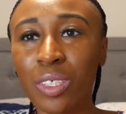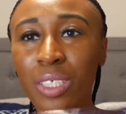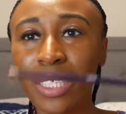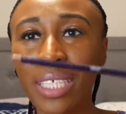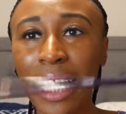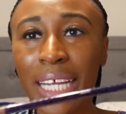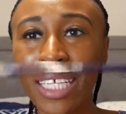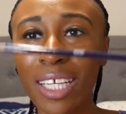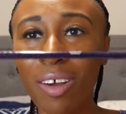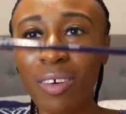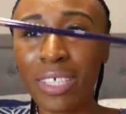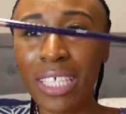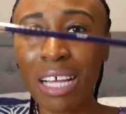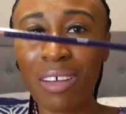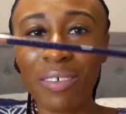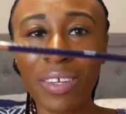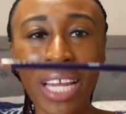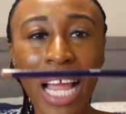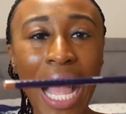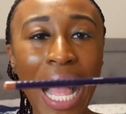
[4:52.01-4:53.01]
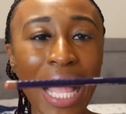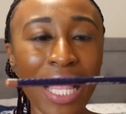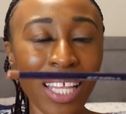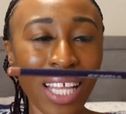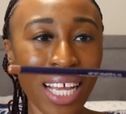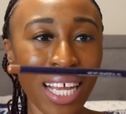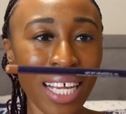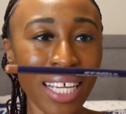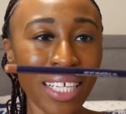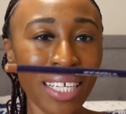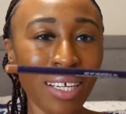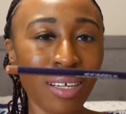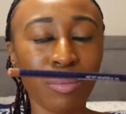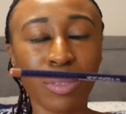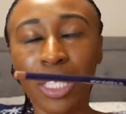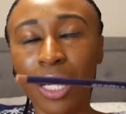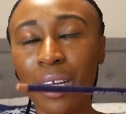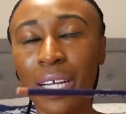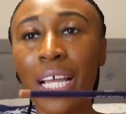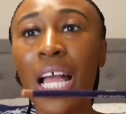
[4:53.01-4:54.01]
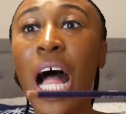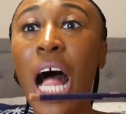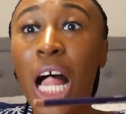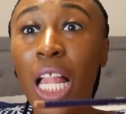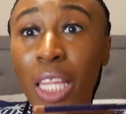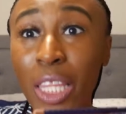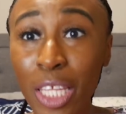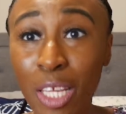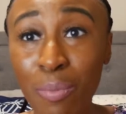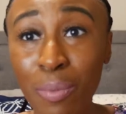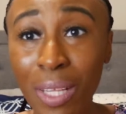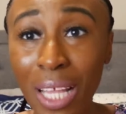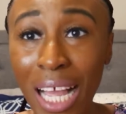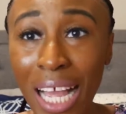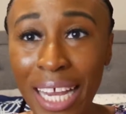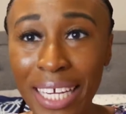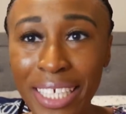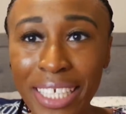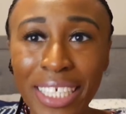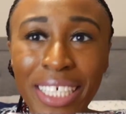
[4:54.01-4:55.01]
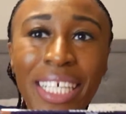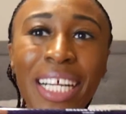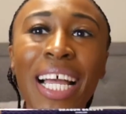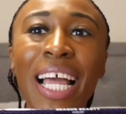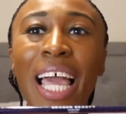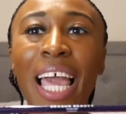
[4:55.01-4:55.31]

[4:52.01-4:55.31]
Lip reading: It's nice to always have an eyeliner. I'm sorry, a lip liner.